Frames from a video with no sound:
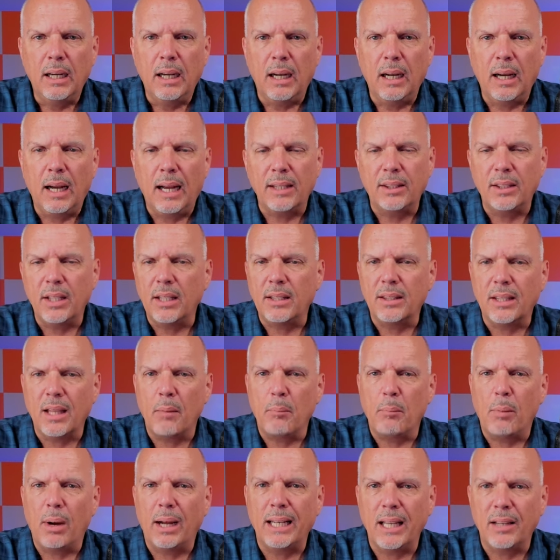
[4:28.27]
Uh, I think
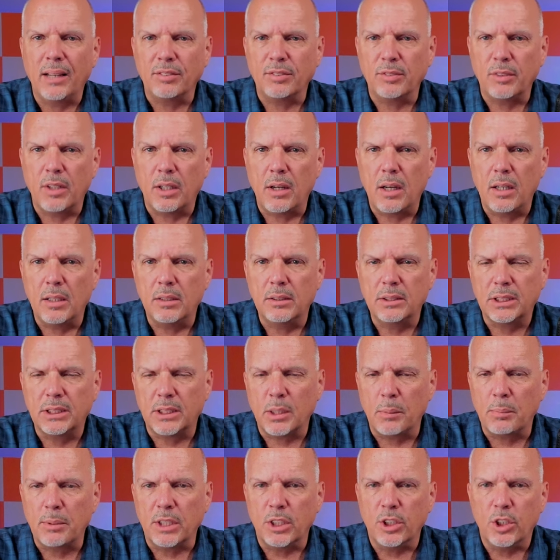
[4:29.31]
that might have
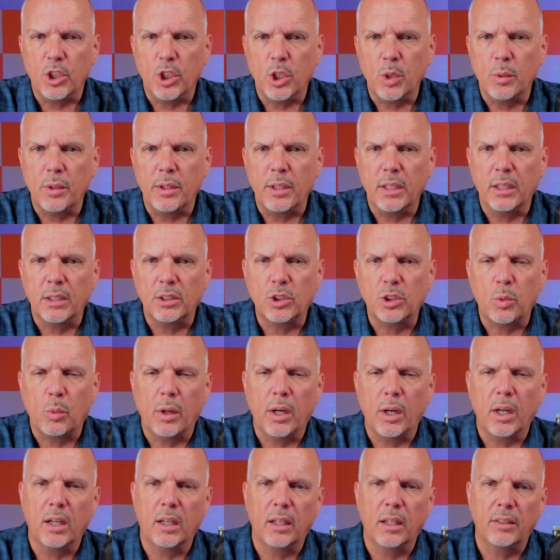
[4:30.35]
something to do with it, to
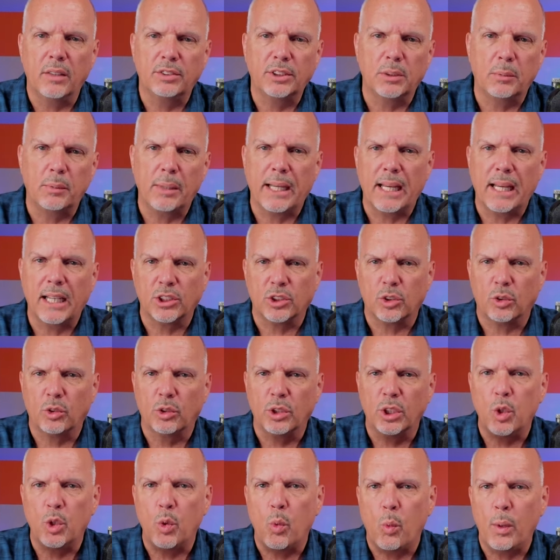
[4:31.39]
where if somebody has a
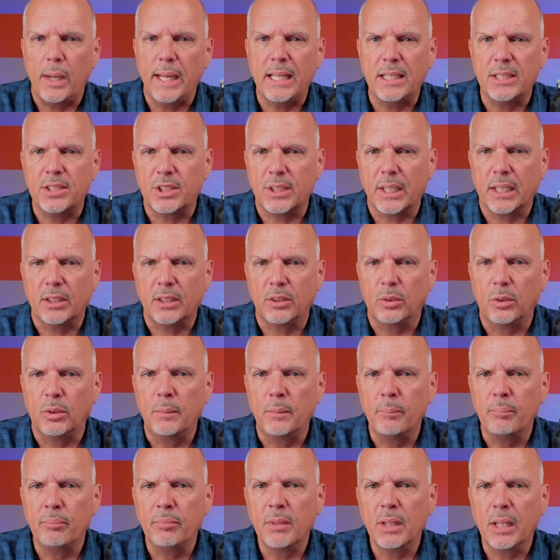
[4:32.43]
really weak
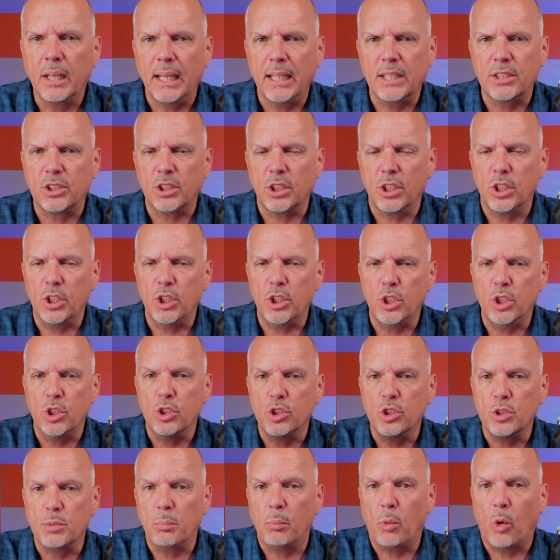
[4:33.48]
signal, it's going to
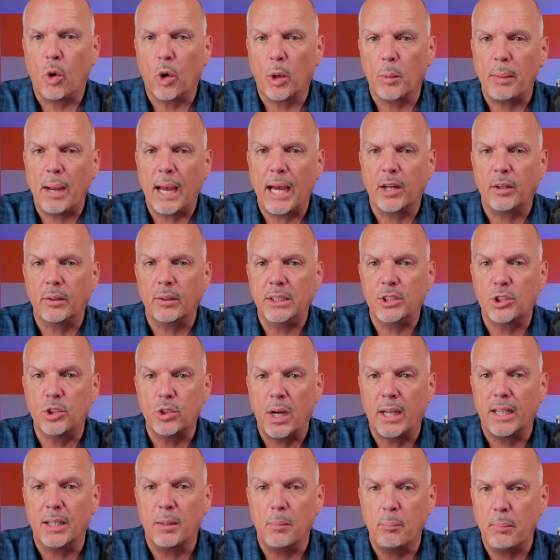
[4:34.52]
use more battery
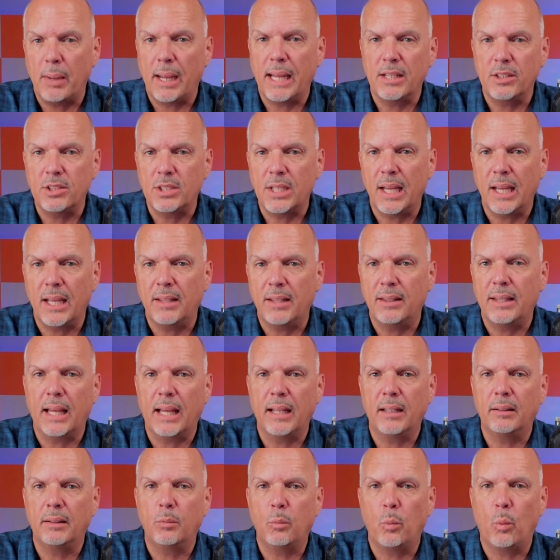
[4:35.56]
trying to maintain
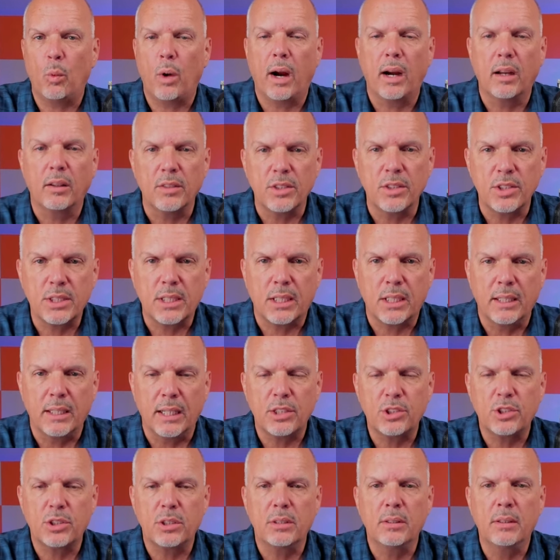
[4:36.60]
that wireless
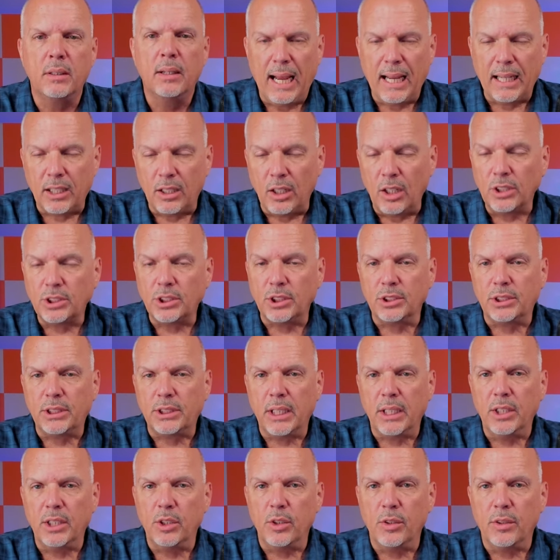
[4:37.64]
connection. I can also
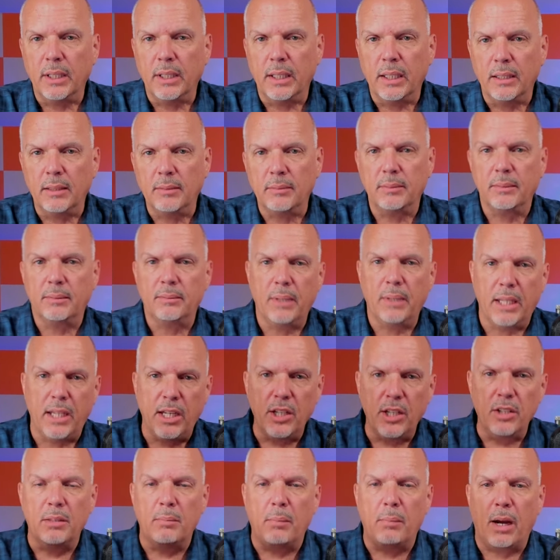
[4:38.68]
tell you that
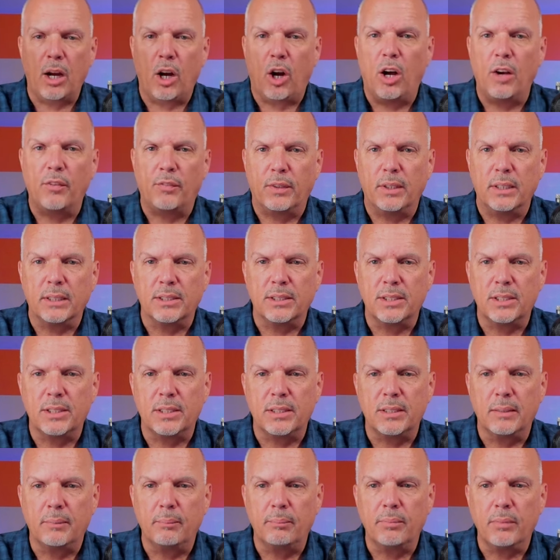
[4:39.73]
here in my
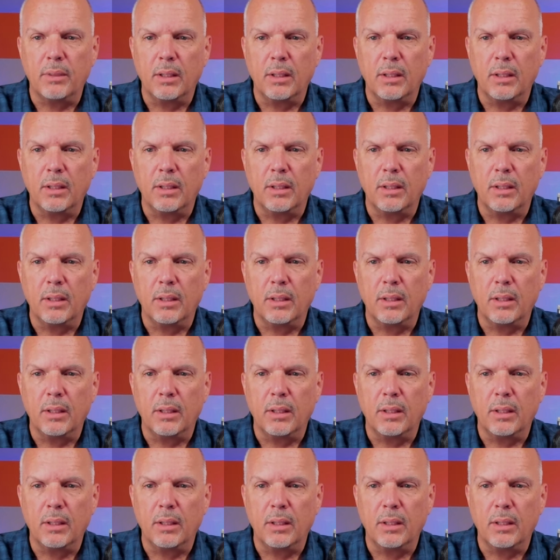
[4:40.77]
office,